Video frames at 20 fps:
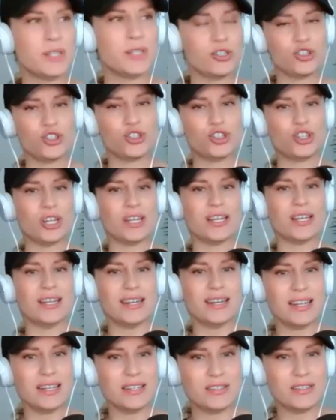that she
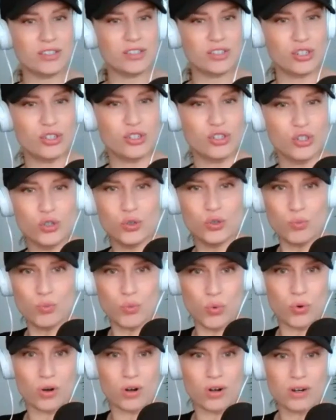needs to do
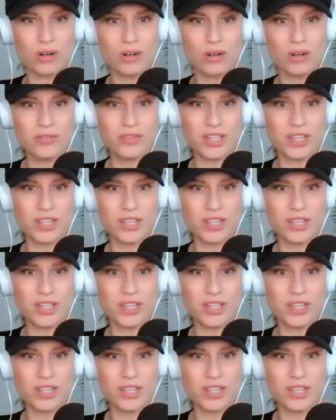more